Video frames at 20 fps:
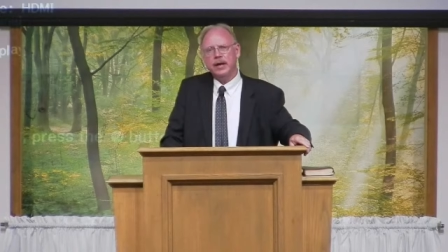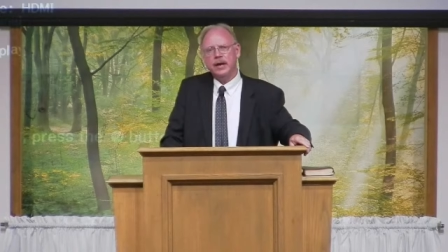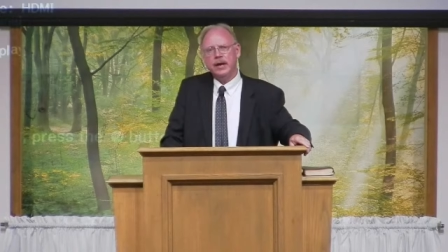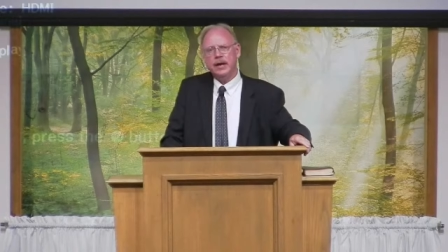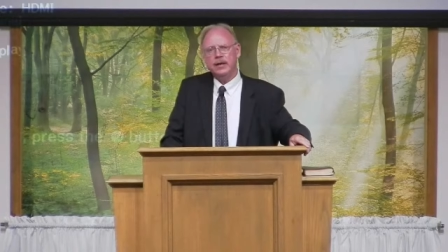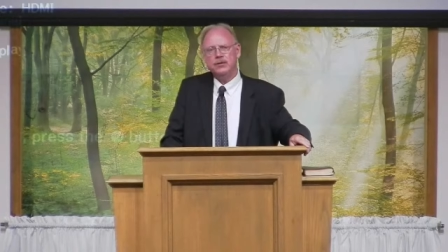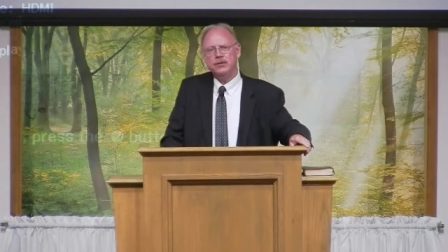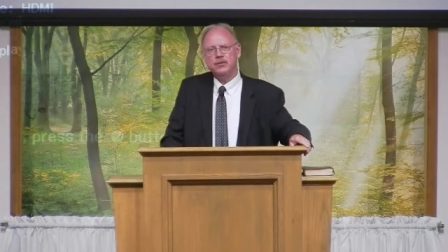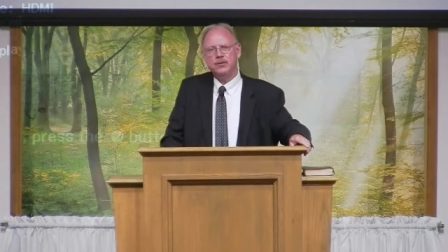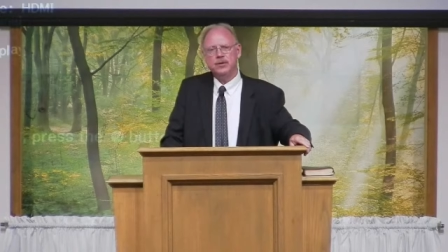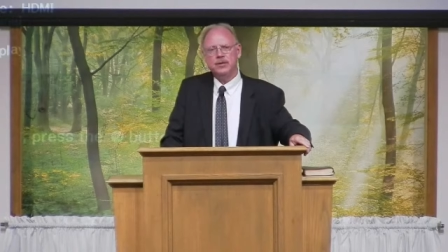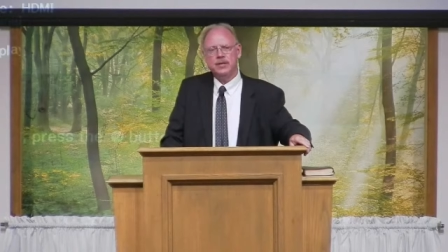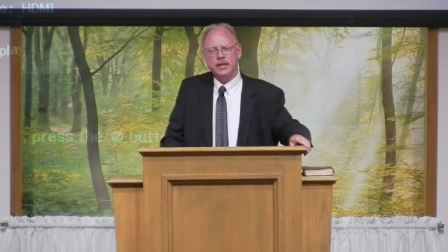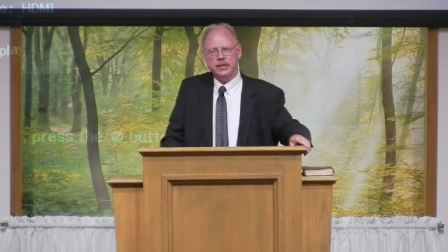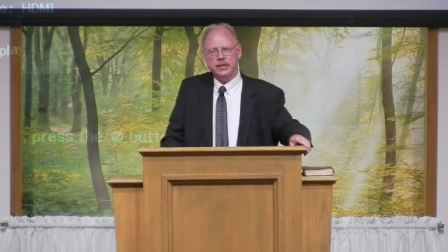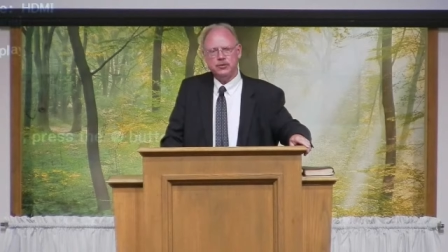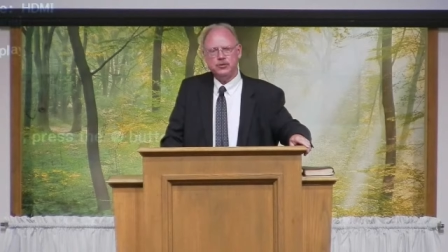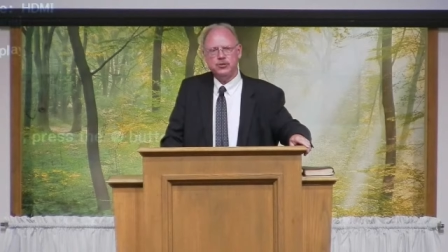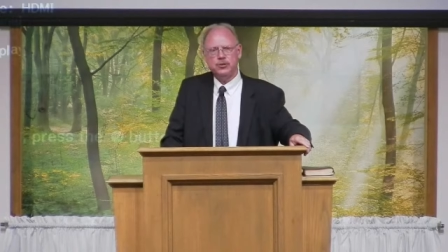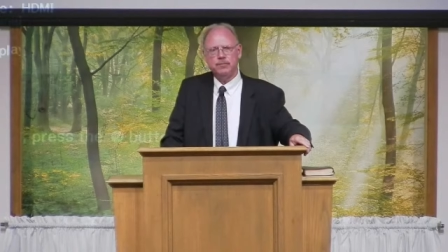and your
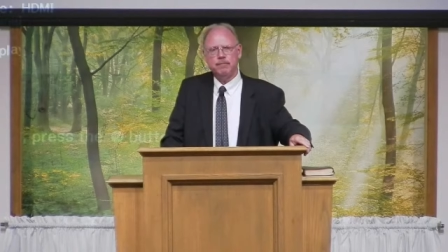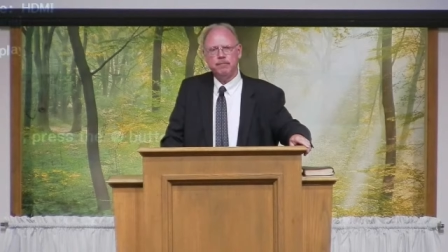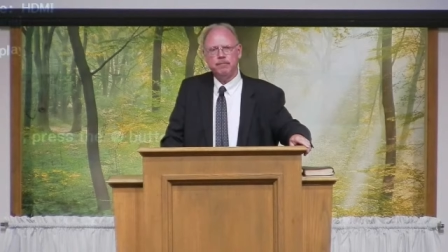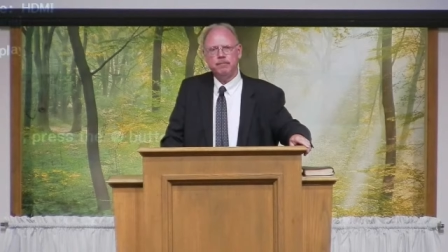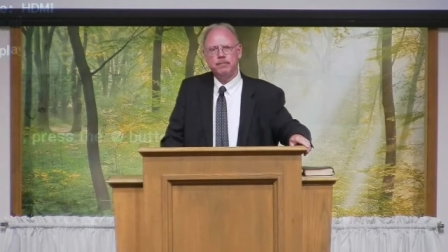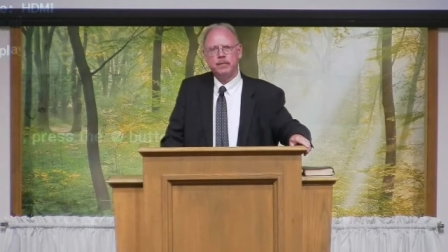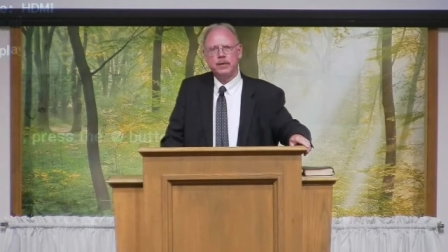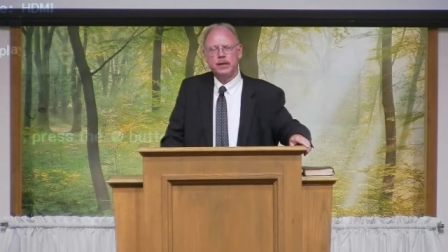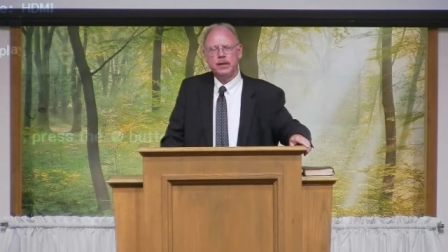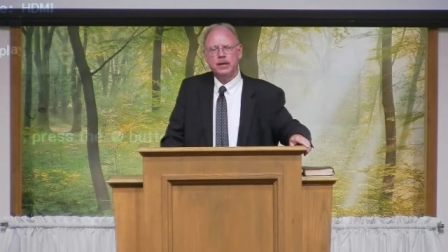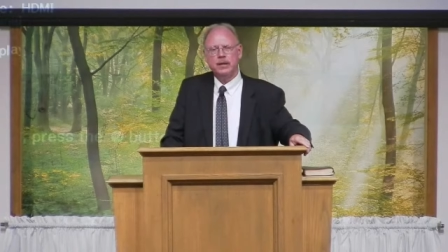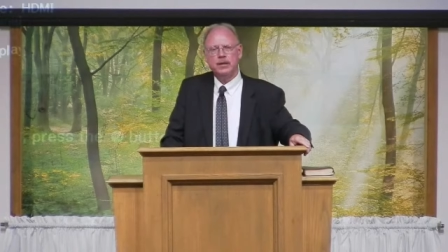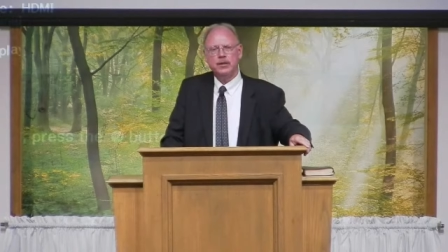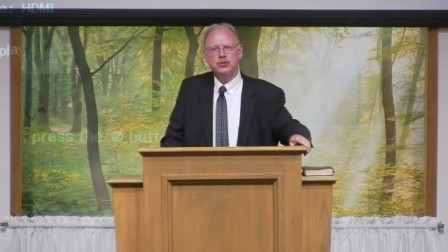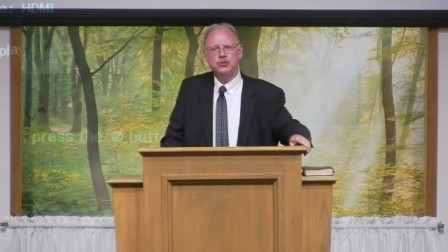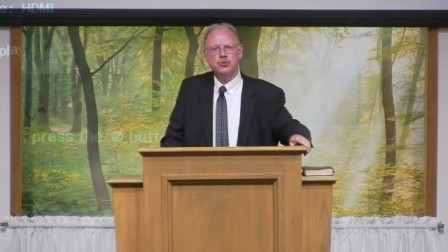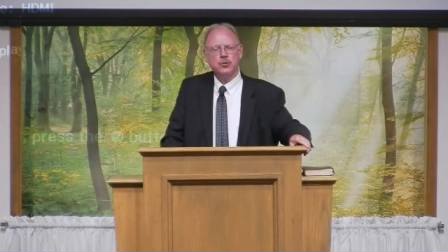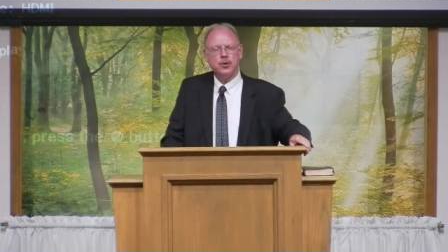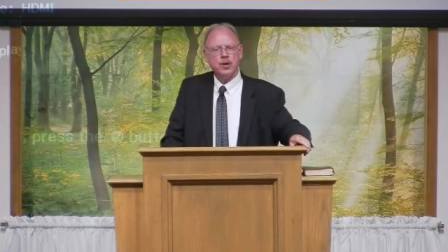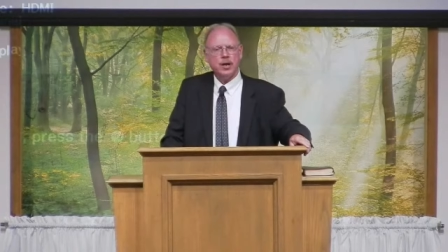intention,
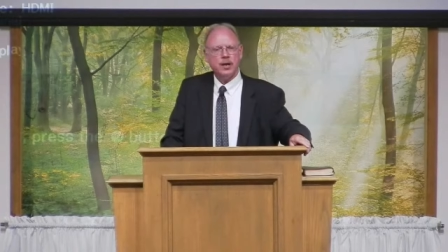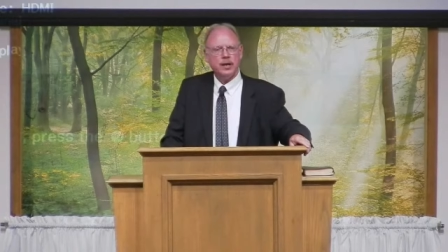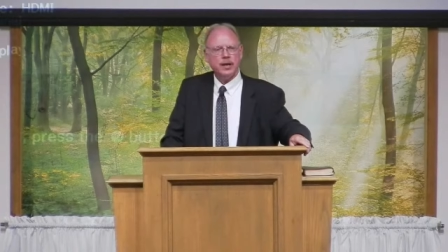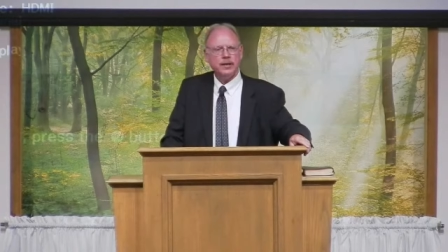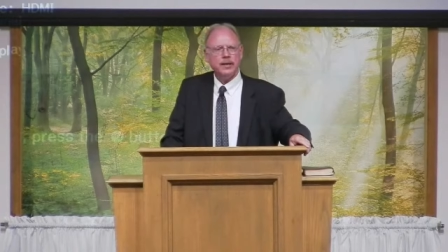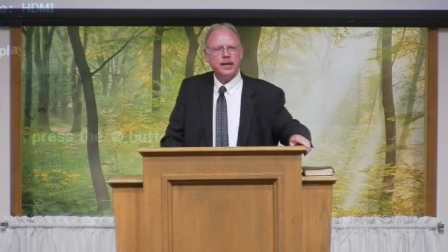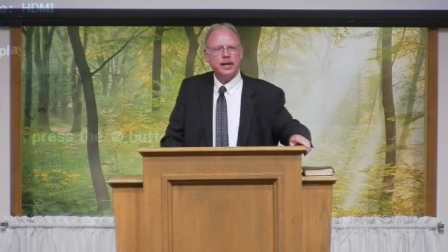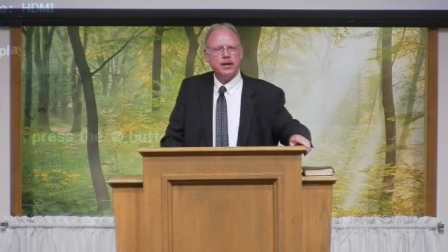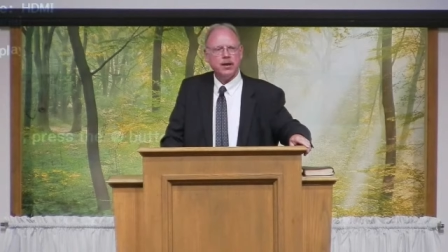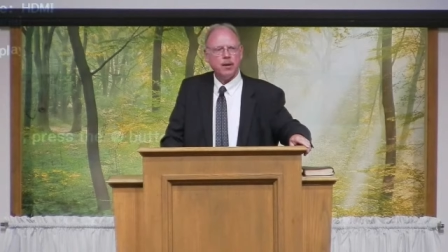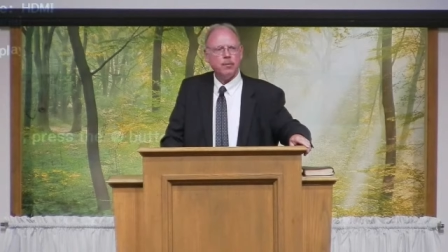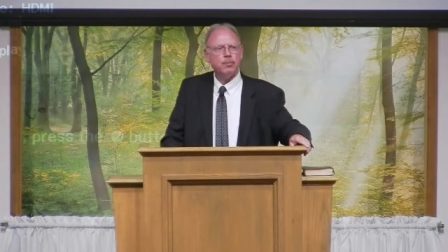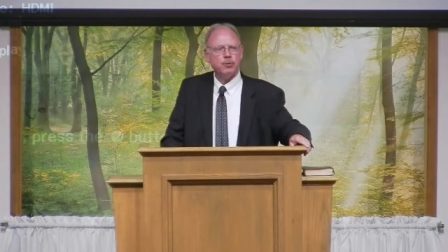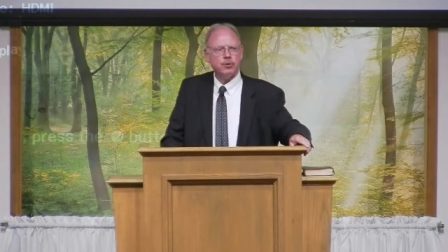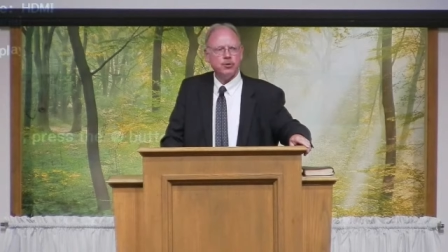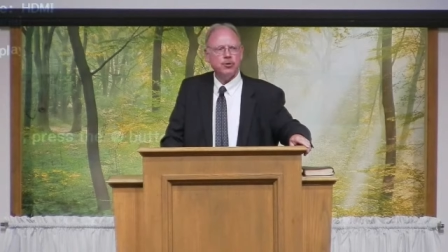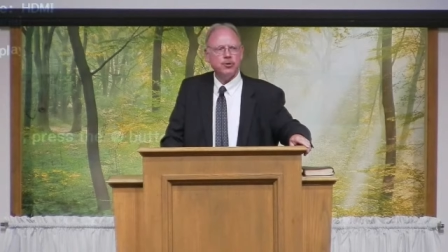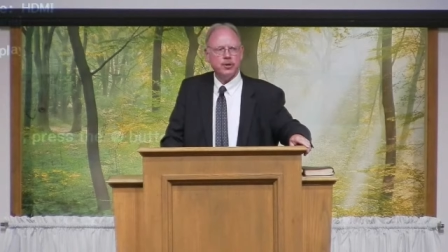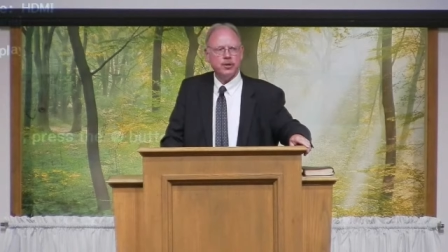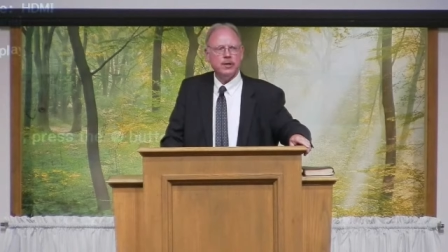that you'll not let that
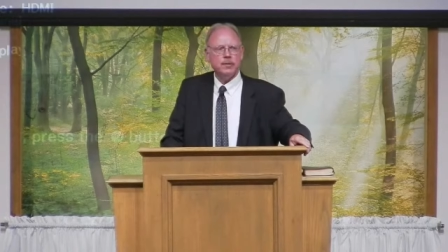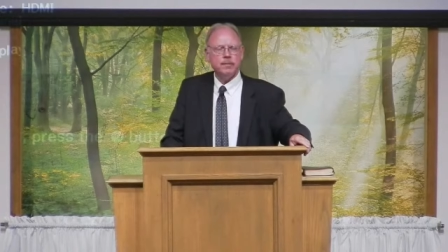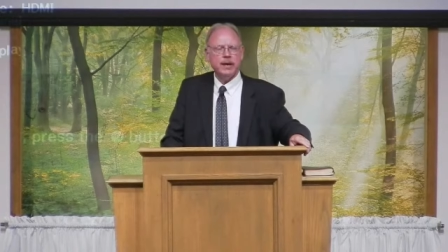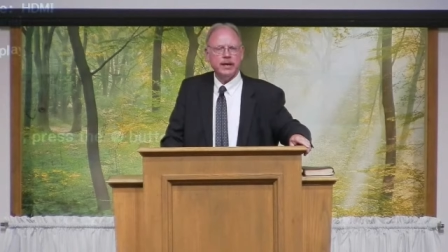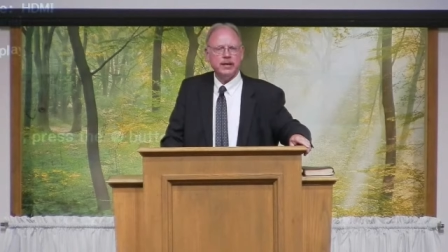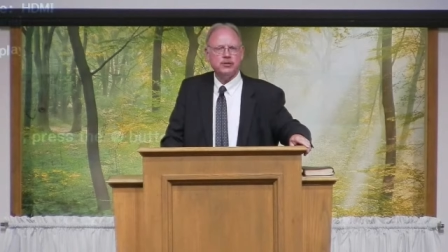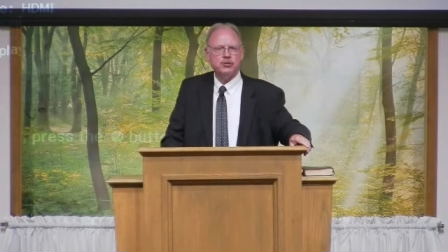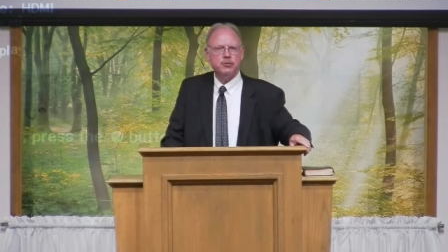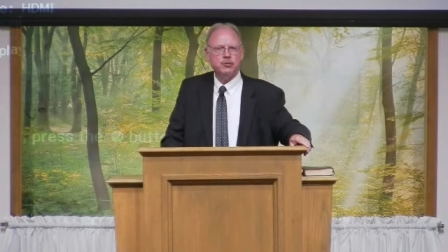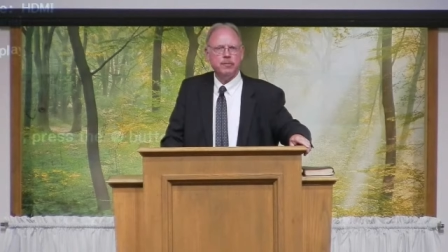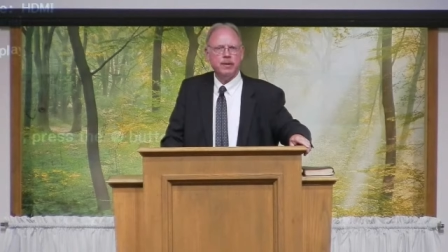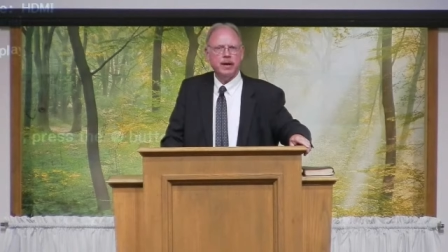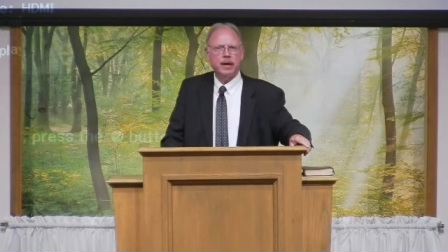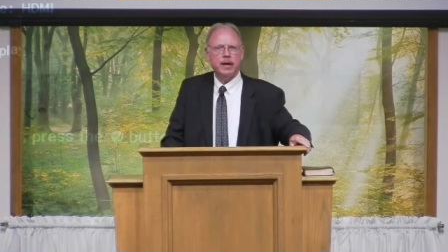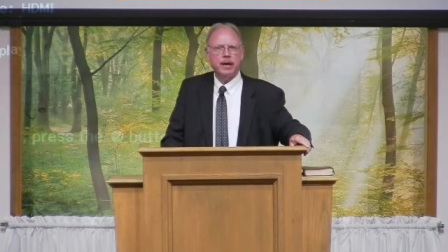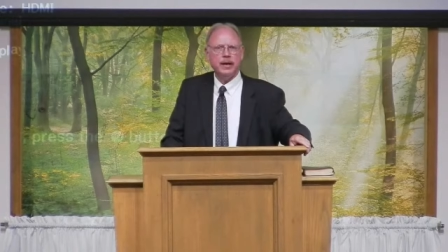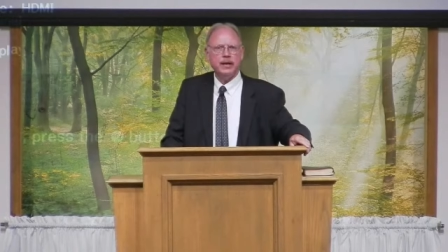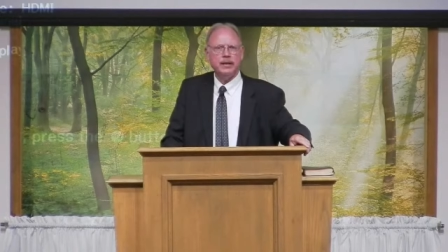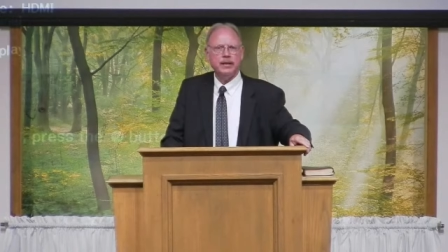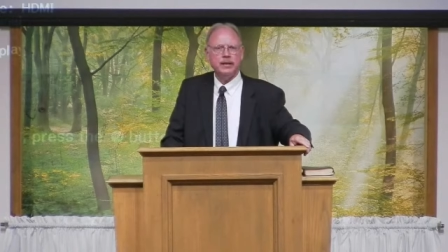opportunity pass you
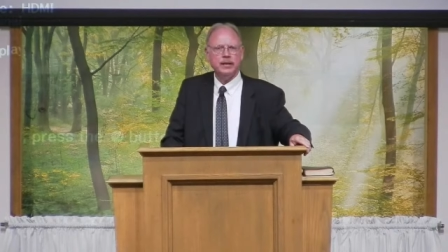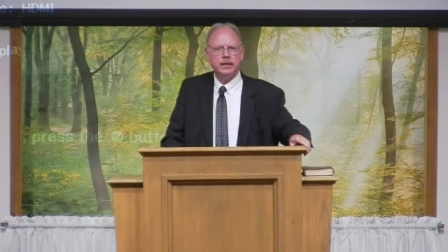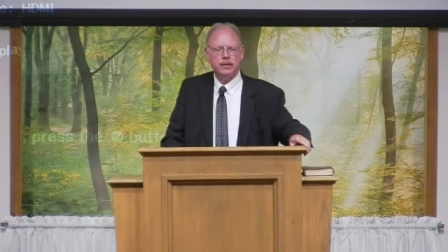by